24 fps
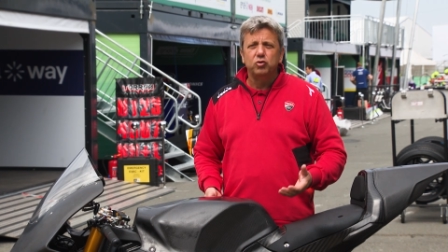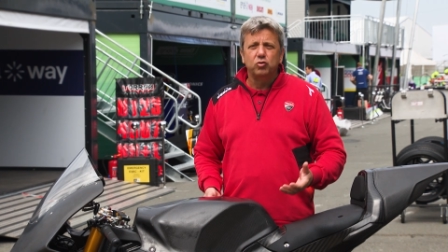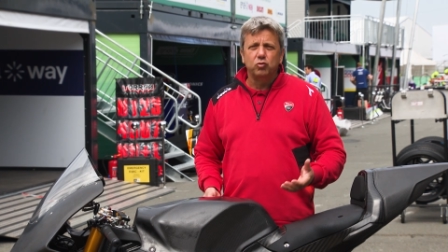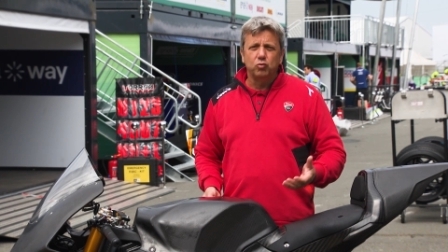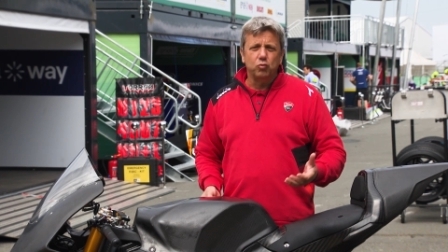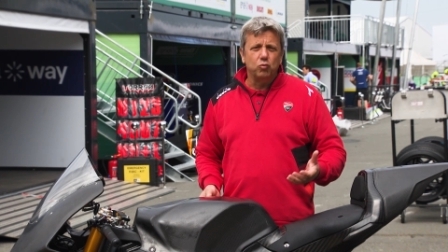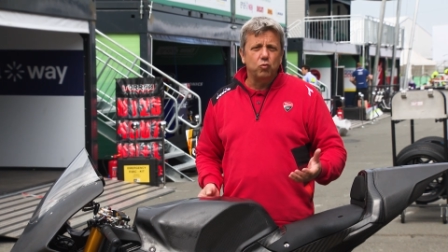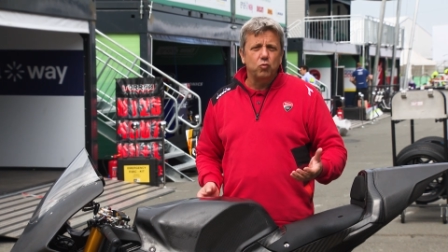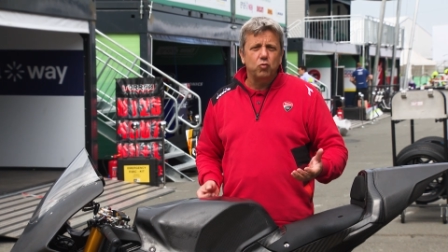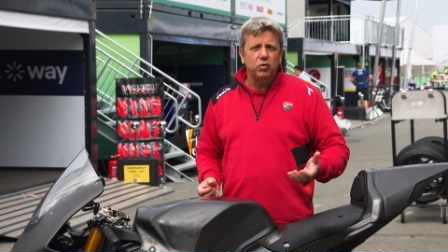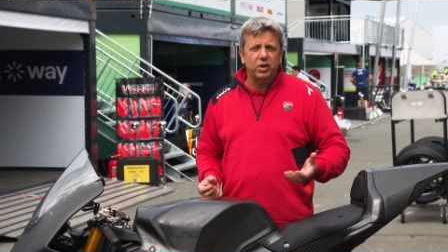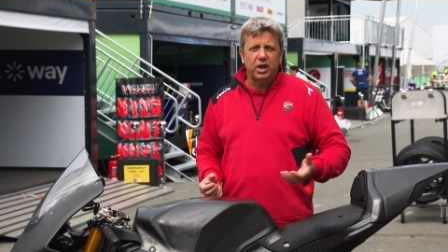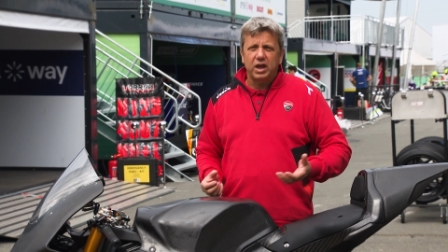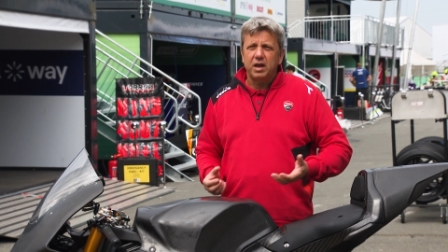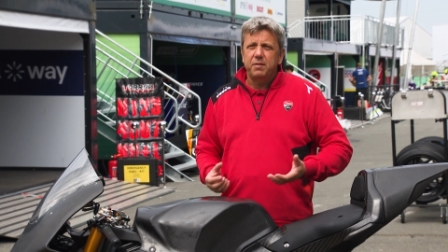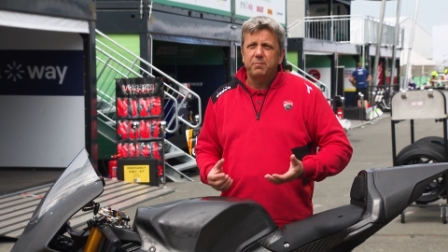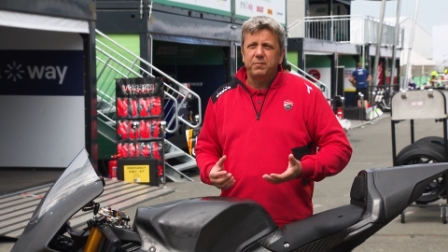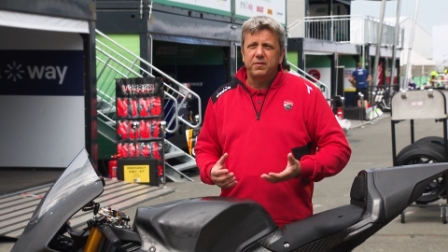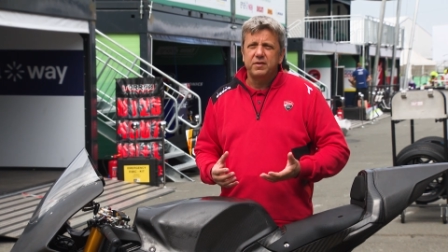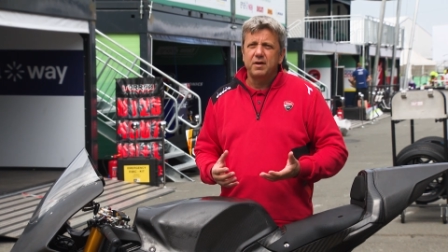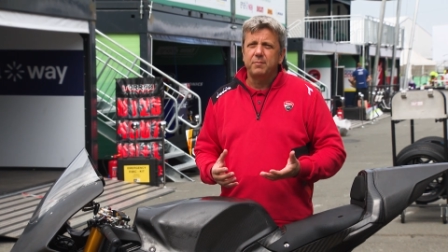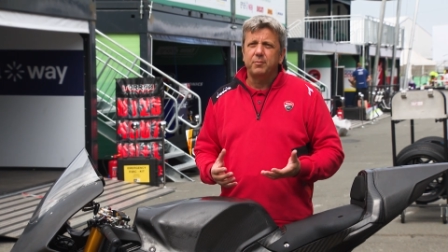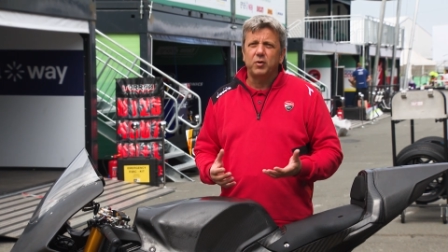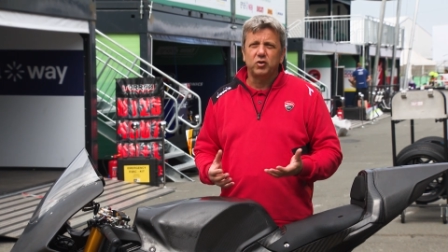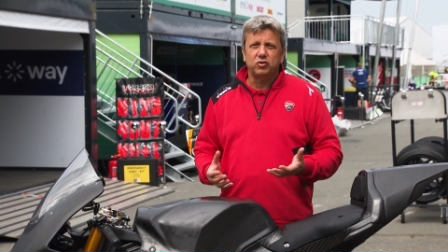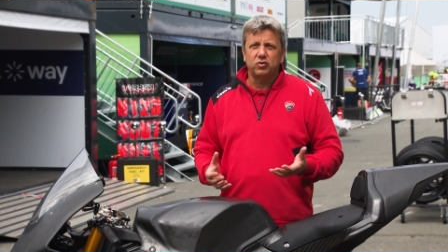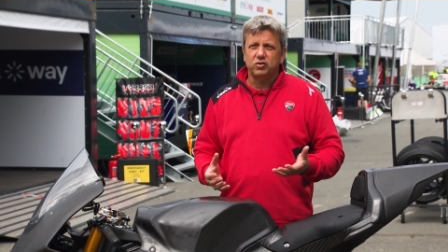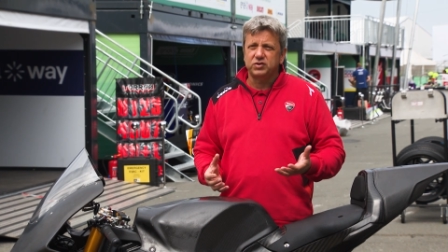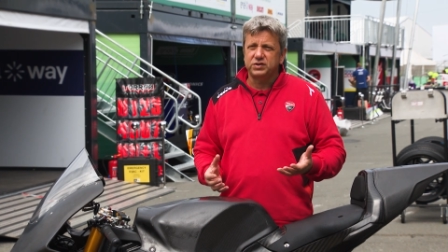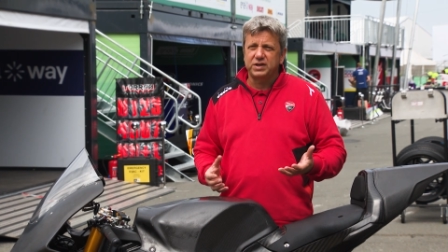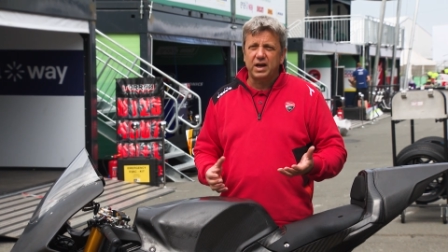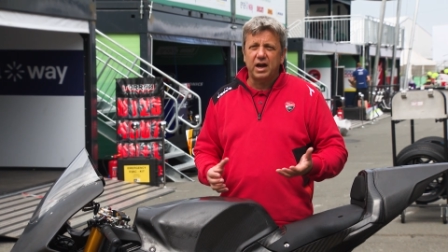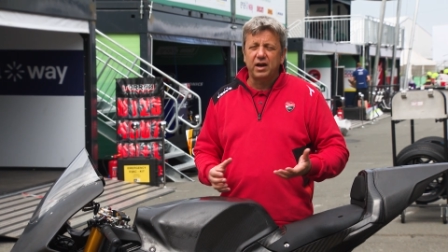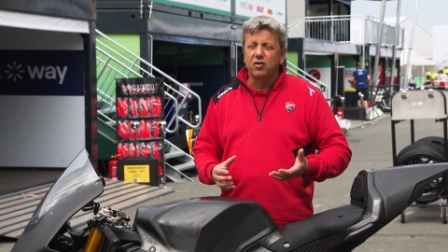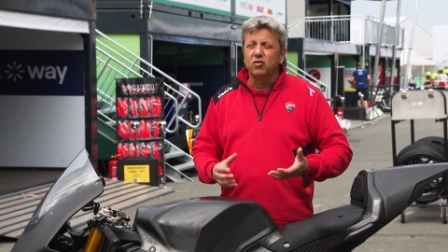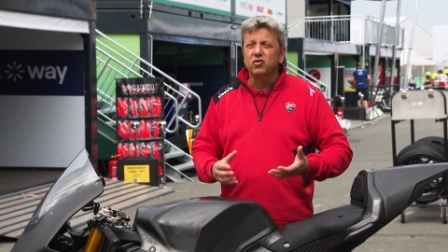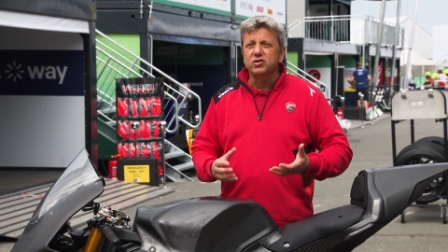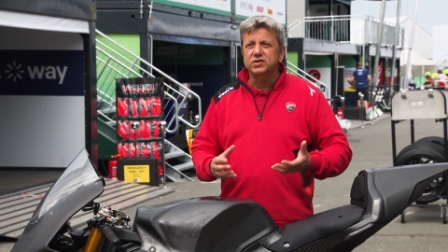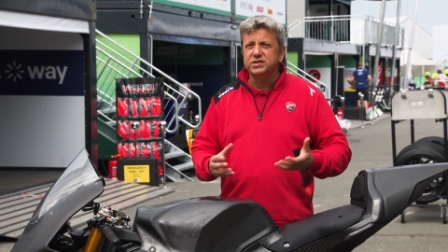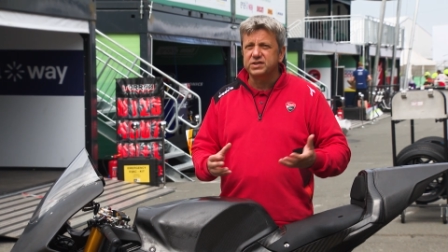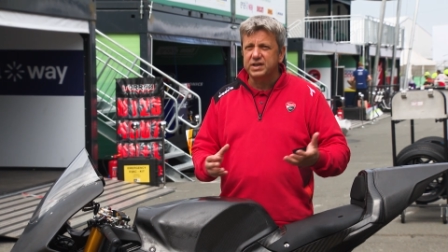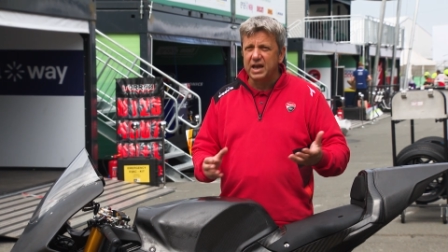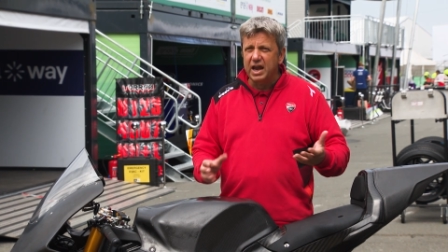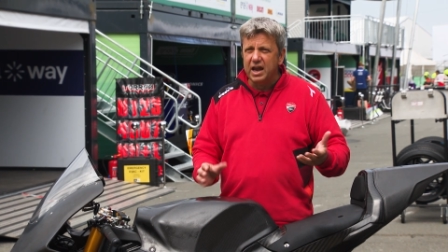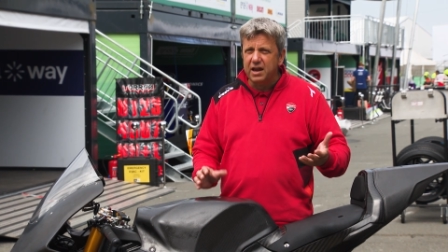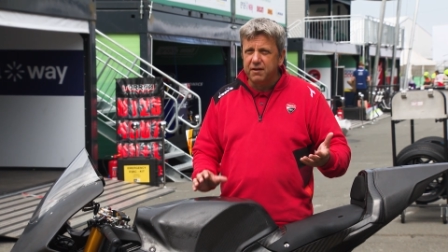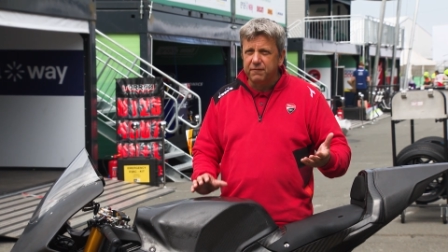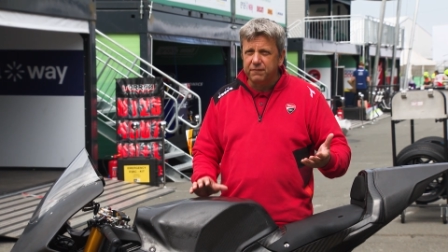to keep the motorcycle
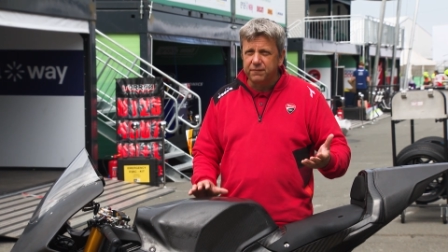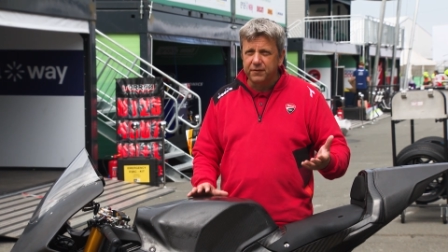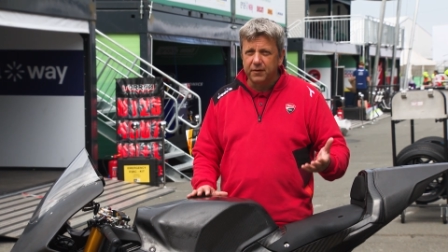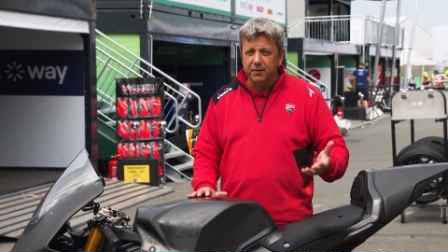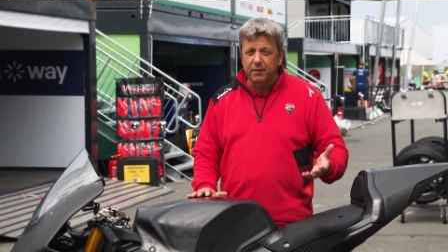safe.